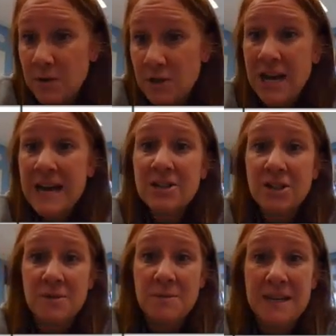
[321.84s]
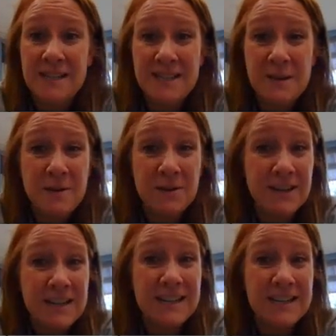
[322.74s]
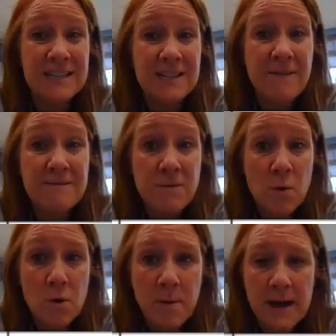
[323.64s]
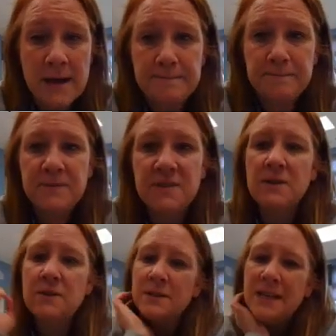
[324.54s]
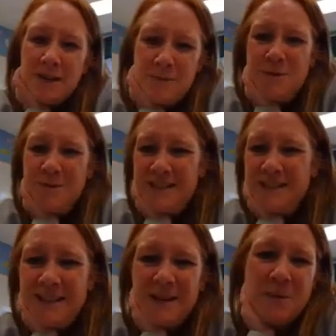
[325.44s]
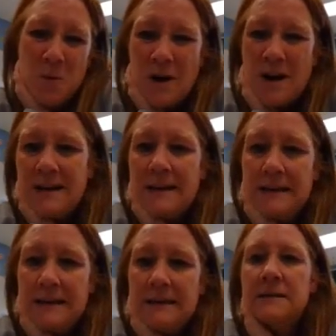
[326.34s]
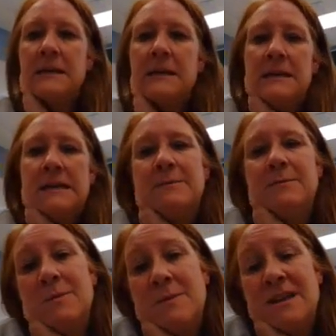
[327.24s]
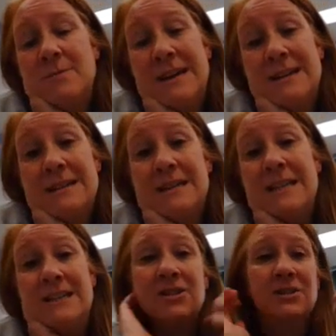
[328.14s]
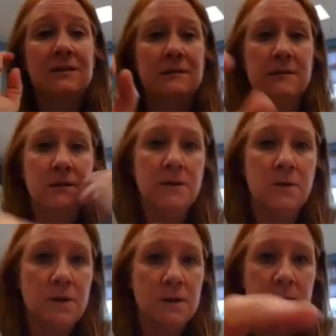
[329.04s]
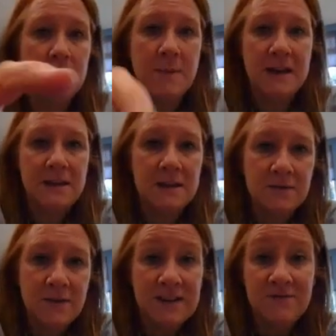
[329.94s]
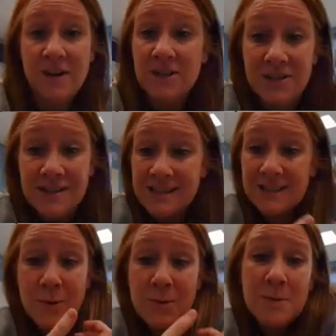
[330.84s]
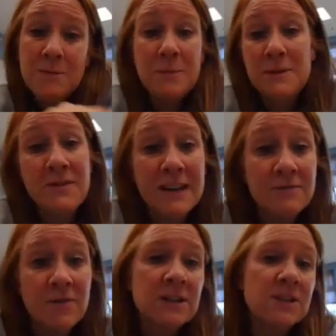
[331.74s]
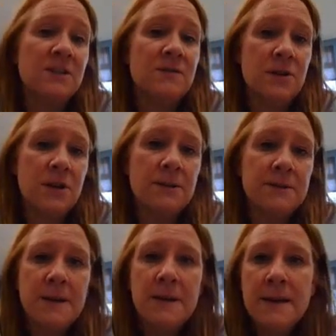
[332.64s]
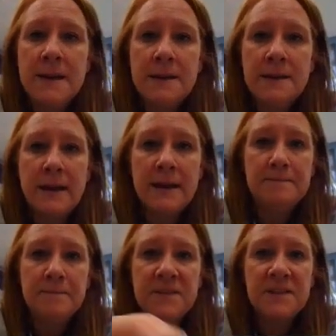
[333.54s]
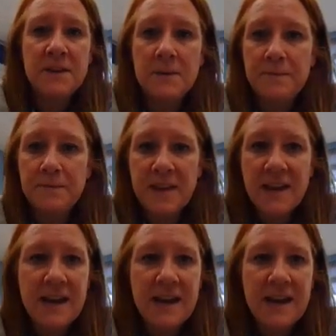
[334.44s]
which actually means the period is 4 pi. So take a moment to think about why that is, but mathematically that's just good math in dividing fractions. That's why we've been dividing fractions for years. Okay, so